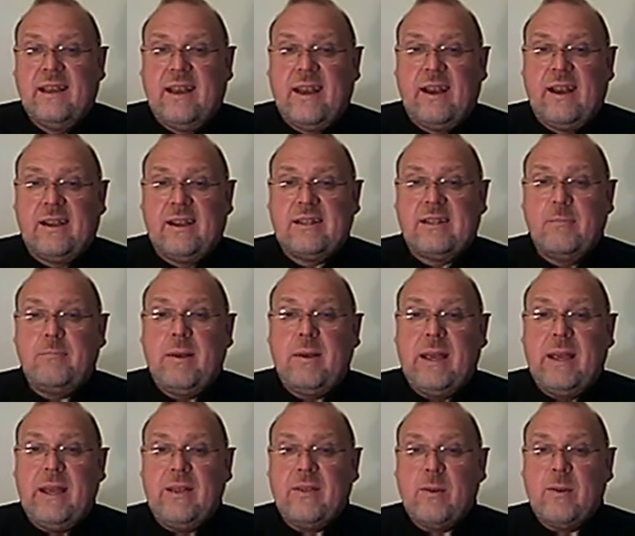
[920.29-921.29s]
uh, to
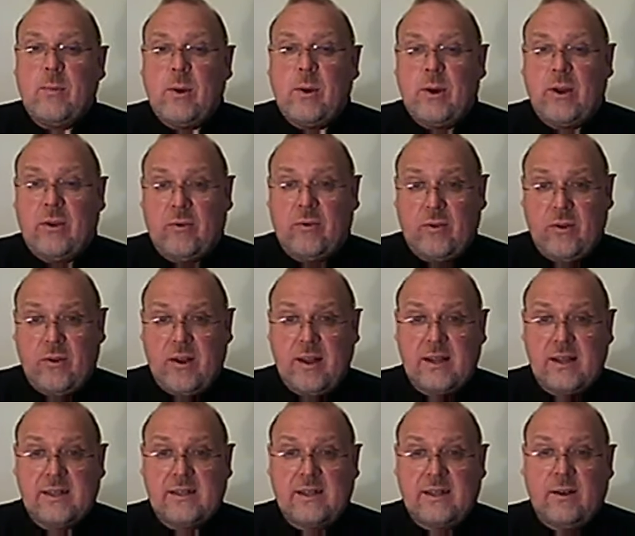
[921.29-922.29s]
be in the body of
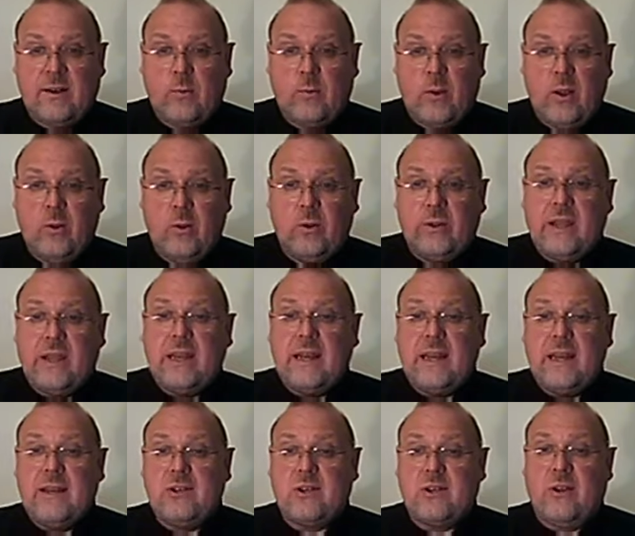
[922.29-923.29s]
Christ, and we all need
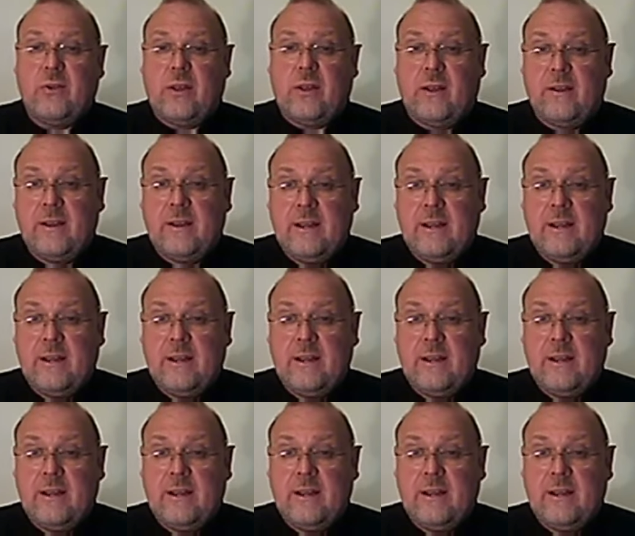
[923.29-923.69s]
each other.